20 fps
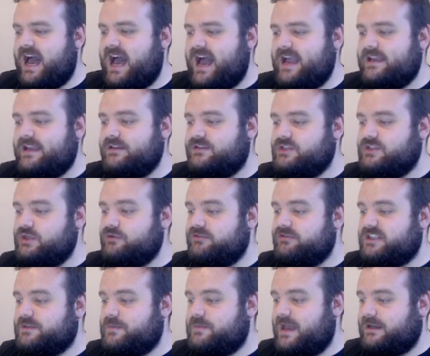I do
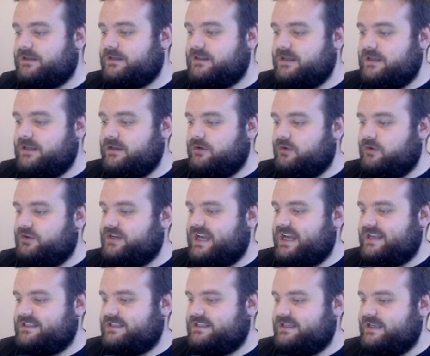respect the
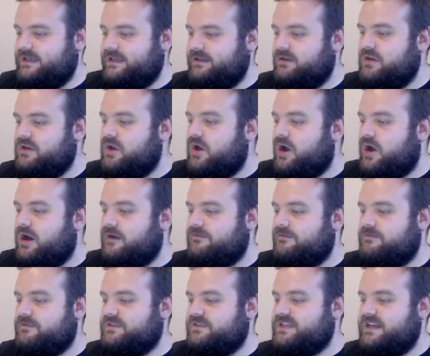audacity
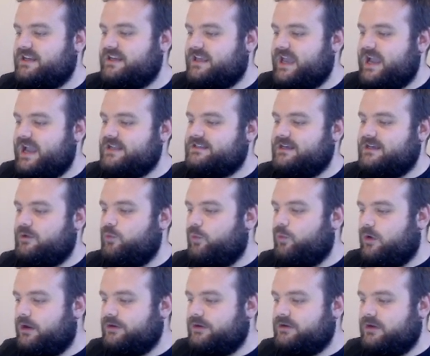of dedicating
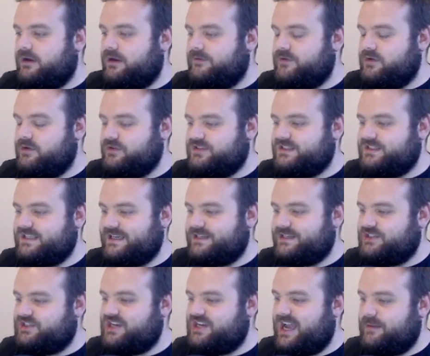one of your
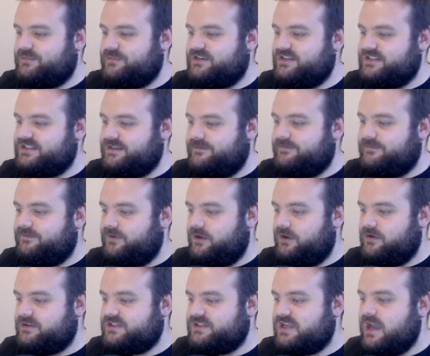six chapters of
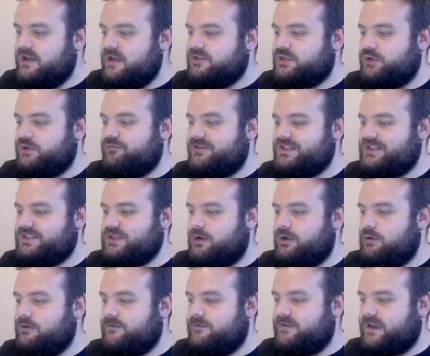Flux to
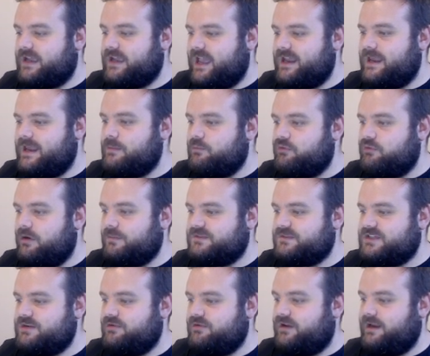resolving an
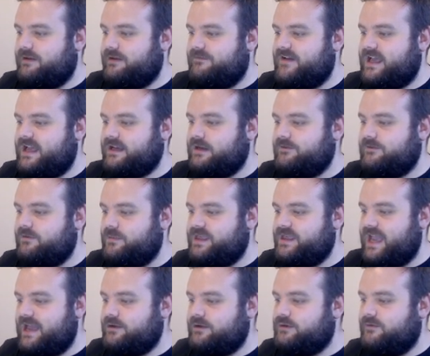impromptu cliffhanger from
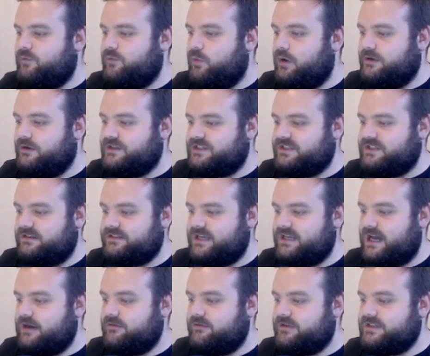the end of War of the
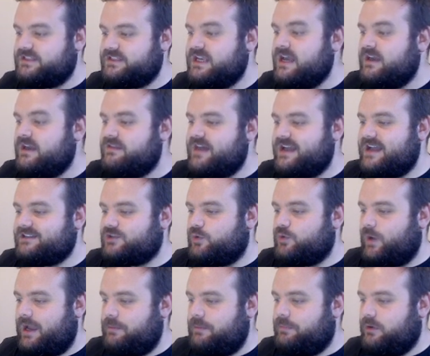Sontarans. That's
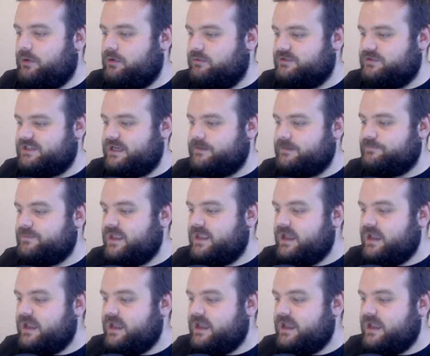quite ballsy.